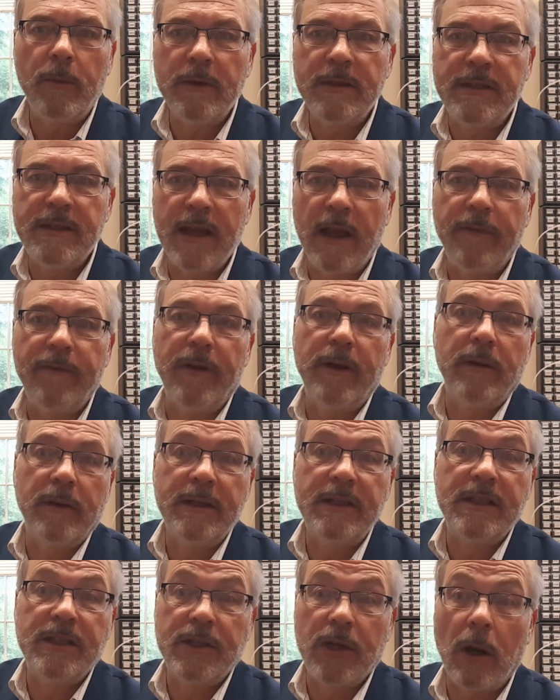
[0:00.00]
was
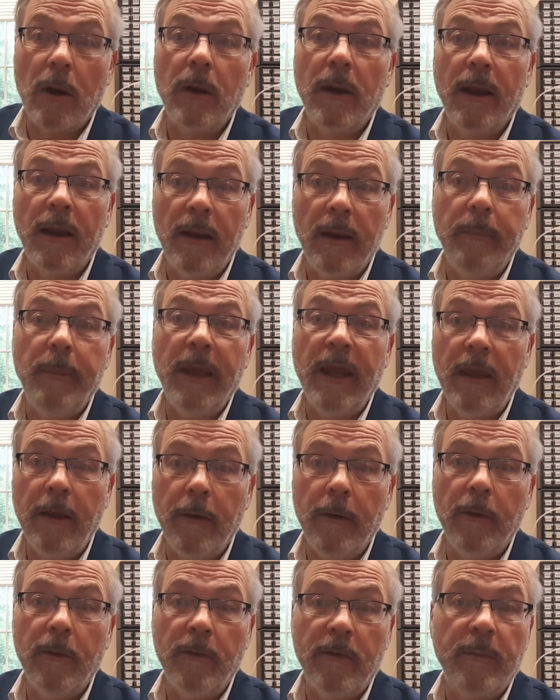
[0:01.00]
definitely starting to be
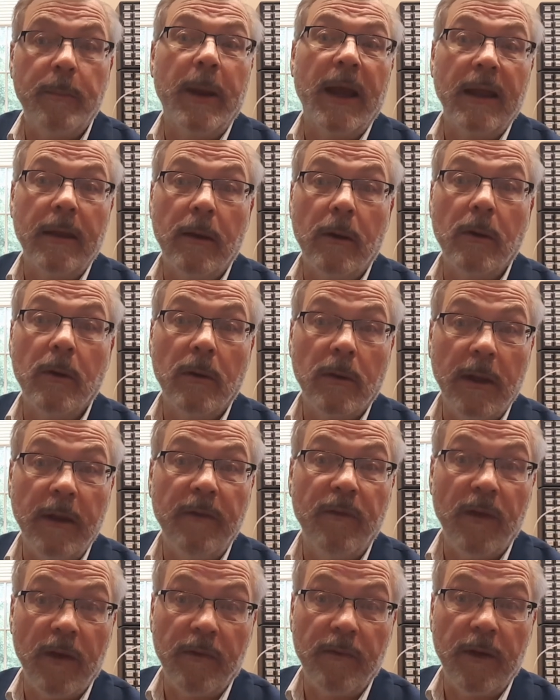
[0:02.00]
used by the early
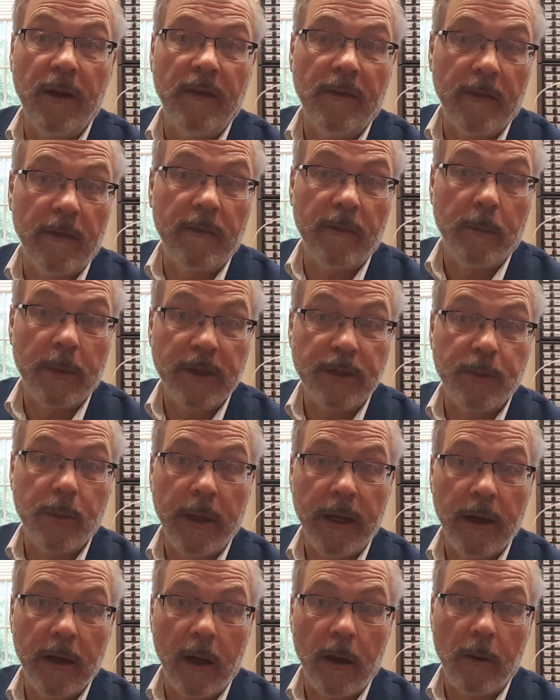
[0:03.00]
50s, As much
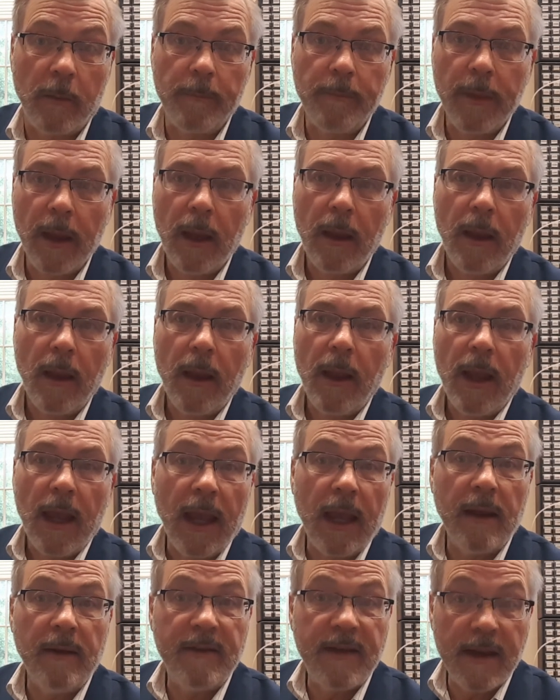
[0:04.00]
we know.
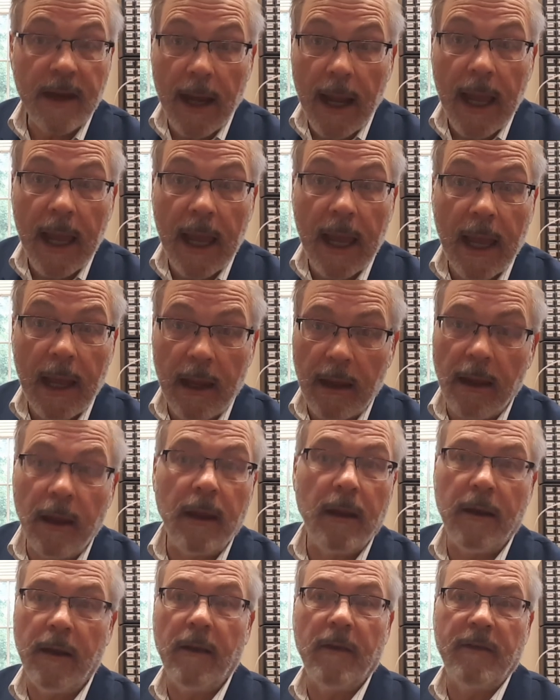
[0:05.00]
And today,
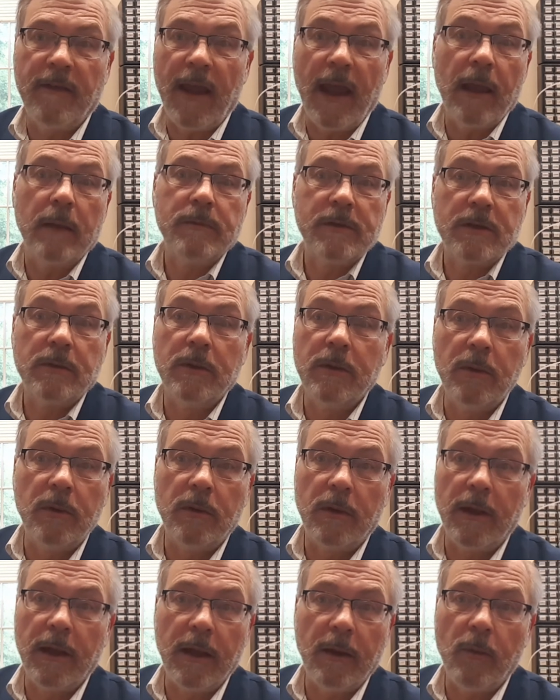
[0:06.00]
it is
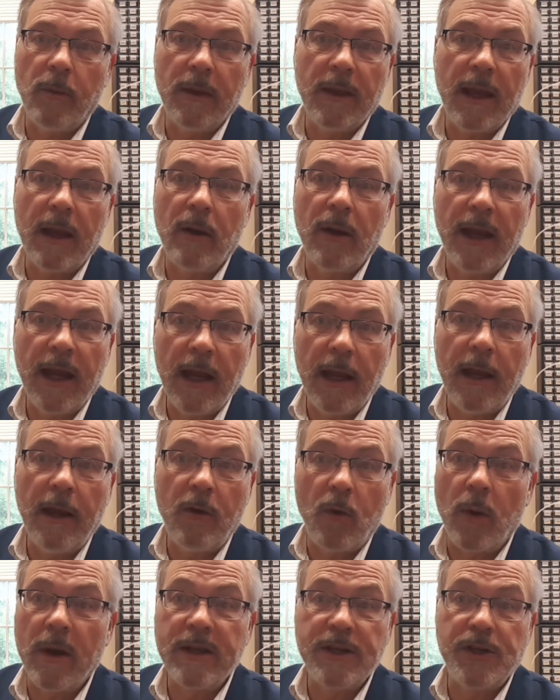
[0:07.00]
absolutely, without any
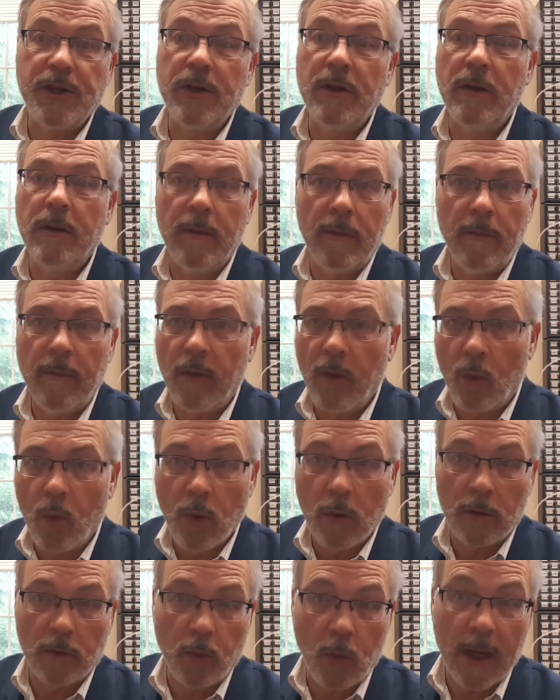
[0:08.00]
question, the
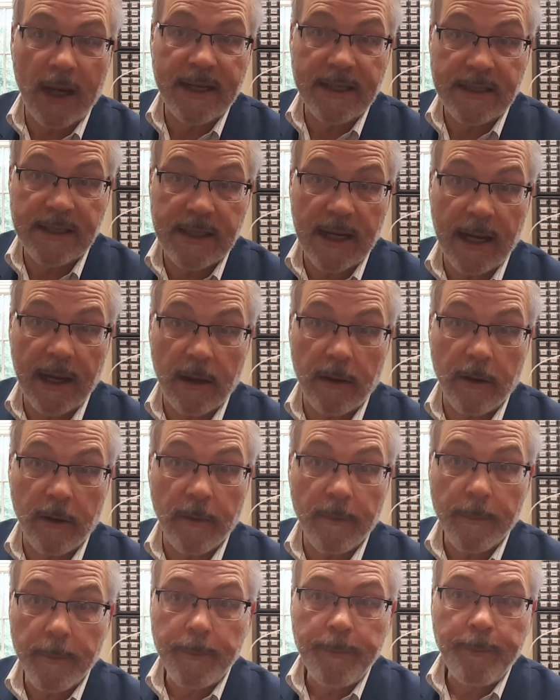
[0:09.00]
worldwide standard.